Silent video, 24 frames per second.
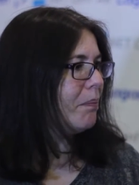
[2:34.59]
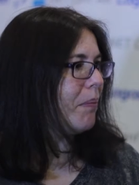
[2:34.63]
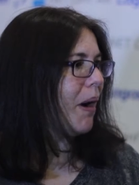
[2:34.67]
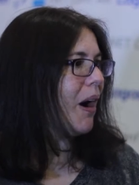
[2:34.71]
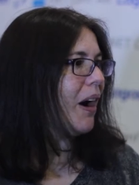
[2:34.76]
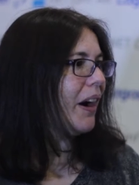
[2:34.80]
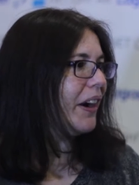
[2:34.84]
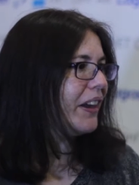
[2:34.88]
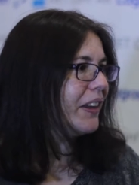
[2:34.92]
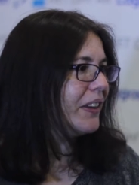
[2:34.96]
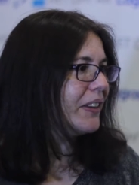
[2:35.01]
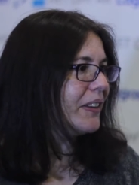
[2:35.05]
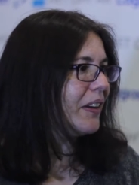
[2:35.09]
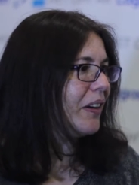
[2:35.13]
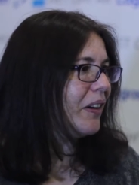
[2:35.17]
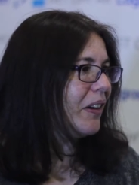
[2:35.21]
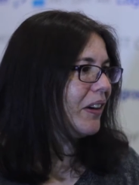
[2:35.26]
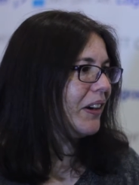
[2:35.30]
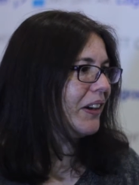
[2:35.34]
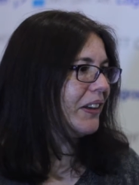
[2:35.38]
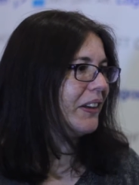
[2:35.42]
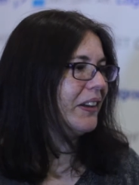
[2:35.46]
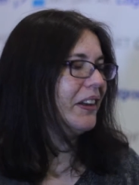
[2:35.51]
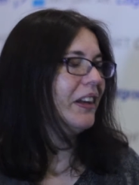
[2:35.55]

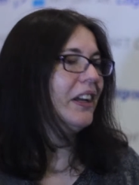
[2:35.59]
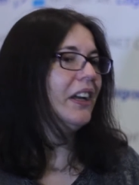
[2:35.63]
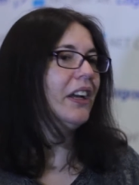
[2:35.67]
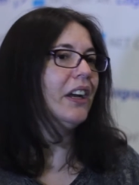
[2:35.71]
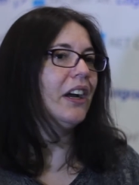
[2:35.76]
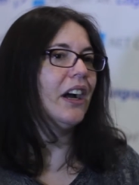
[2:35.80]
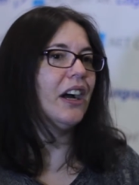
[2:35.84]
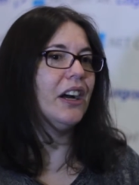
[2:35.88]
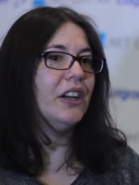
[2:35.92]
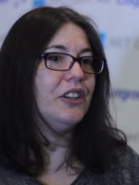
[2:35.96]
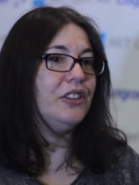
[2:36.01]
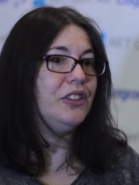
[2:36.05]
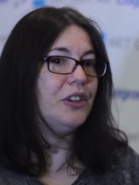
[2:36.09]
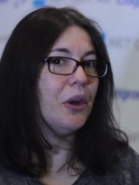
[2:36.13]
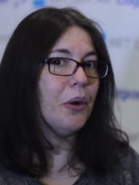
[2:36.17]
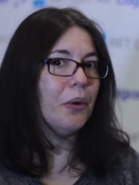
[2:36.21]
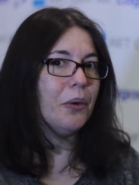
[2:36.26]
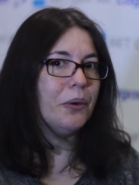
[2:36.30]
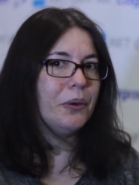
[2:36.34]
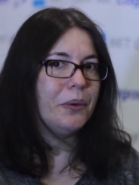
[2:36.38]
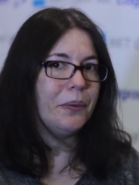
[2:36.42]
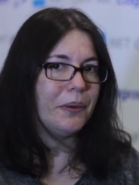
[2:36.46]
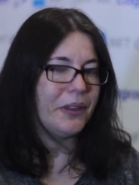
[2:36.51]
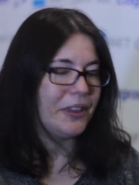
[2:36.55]
Python,
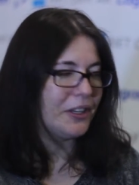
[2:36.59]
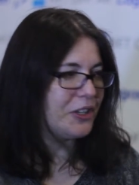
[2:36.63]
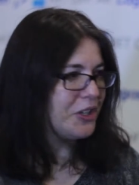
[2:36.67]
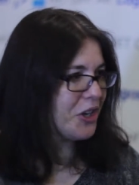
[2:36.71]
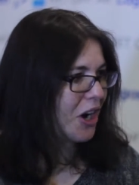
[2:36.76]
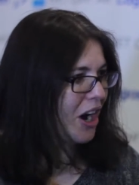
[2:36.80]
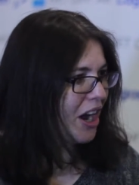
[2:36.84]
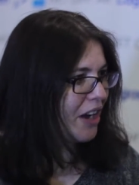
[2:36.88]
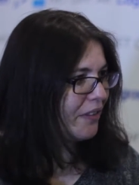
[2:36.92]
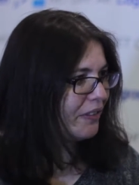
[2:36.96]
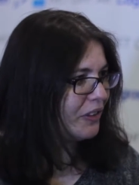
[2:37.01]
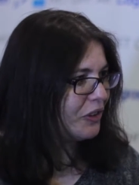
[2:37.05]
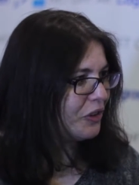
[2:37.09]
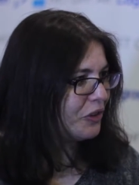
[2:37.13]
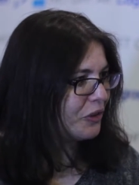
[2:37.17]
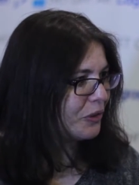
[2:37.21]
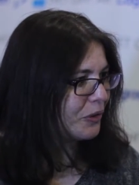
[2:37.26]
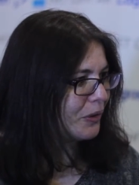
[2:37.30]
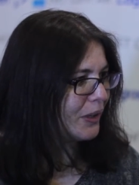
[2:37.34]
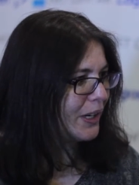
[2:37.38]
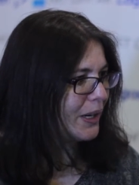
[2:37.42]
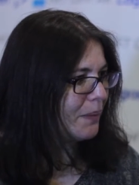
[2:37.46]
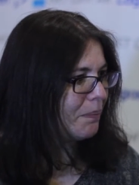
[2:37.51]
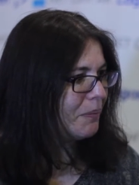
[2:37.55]
Node with
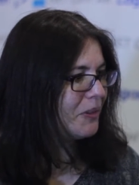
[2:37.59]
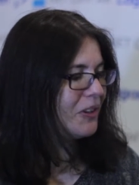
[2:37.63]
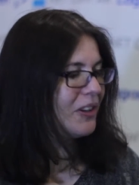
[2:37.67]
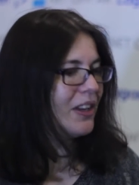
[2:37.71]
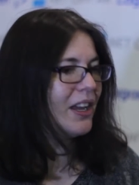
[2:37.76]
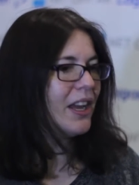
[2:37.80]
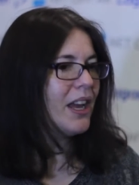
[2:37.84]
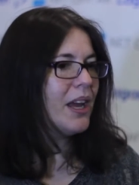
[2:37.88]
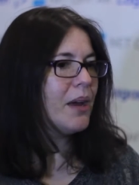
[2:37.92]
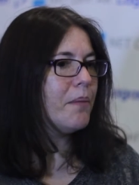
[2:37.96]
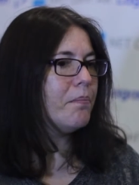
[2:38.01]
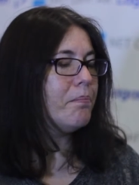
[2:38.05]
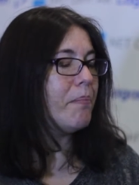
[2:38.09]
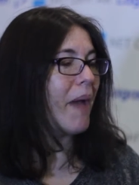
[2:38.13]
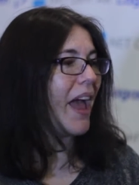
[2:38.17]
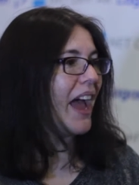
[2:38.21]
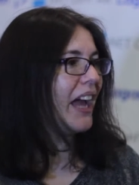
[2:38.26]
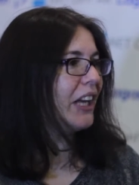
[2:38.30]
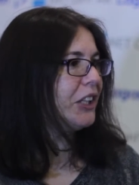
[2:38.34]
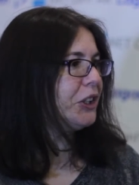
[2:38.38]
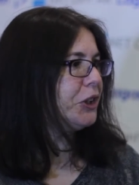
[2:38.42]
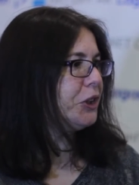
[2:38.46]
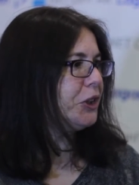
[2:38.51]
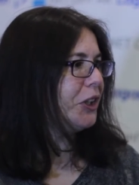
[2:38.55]
JavaScript,
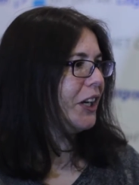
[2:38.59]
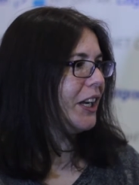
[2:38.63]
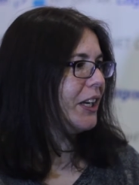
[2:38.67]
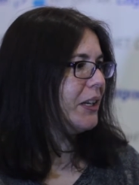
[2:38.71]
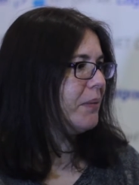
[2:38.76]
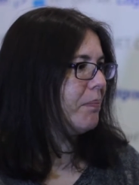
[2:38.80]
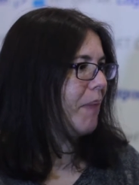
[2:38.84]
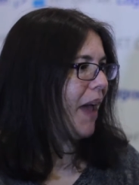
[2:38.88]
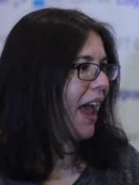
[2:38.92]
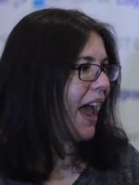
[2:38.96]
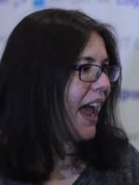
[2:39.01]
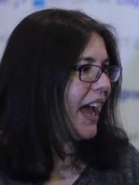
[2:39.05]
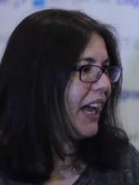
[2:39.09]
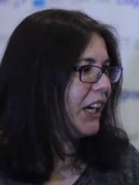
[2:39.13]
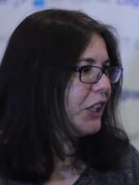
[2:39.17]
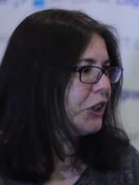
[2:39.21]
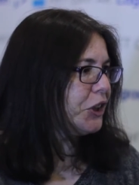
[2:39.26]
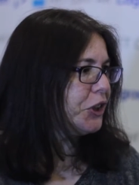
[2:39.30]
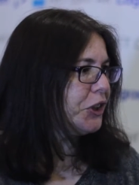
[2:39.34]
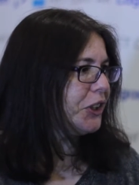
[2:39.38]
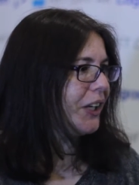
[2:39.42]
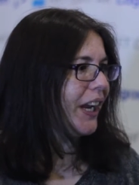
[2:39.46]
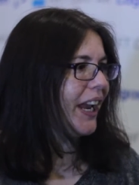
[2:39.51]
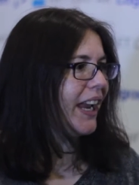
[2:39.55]
Batch and
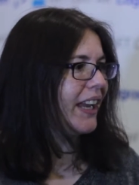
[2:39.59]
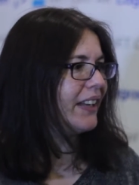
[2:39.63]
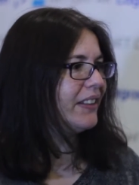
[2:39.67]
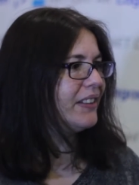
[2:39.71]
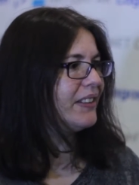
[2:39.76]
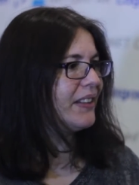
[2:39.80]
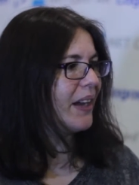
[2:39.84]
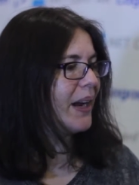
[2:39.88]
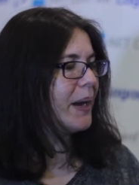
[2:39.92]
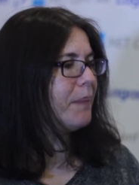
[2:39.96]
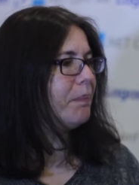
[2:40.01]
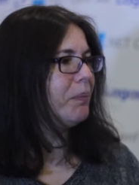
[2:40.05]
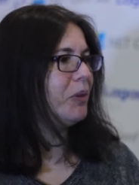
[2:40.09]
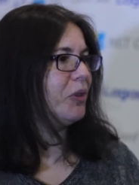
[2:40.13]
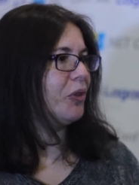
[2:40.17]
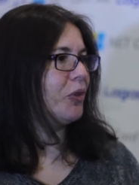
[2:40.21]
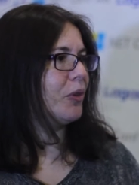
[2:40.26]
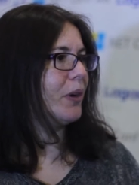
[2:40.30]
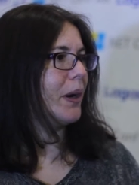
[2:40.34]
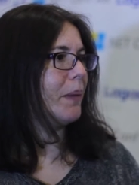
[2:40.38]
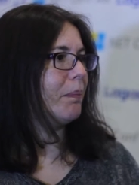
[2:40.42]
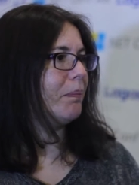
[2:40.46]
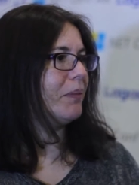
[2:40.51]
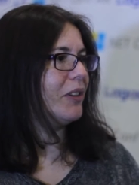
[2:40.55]
Bash, and
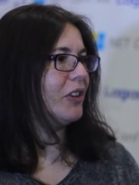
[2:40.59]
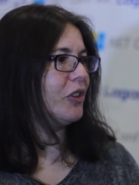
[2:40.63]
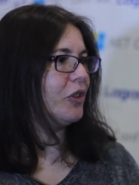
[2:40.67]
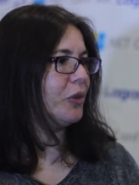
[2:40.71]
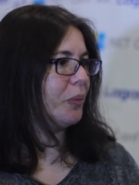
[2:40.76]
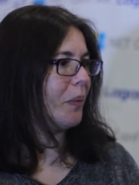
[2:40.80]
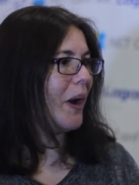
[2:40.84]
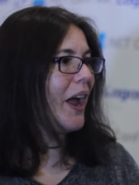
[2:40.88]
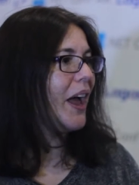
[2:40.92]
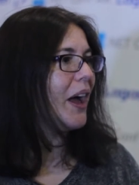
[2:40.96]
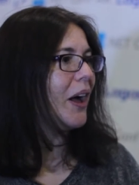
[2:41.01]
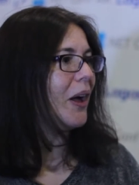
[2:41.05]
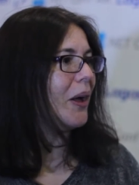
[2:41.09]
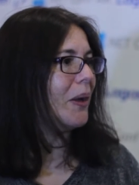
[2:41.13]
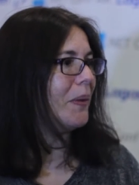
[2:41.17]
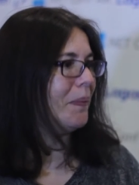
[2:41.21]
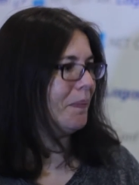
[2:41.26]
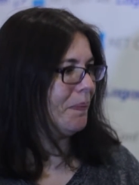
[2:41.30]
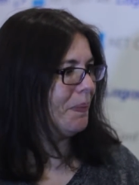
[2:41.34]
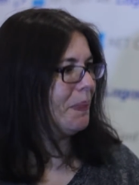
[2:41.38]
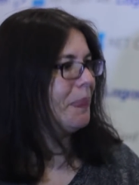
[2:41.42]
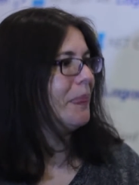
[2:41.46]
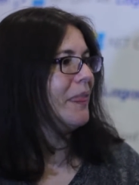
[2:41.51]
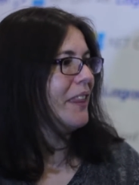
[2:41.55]
TypeScript as well.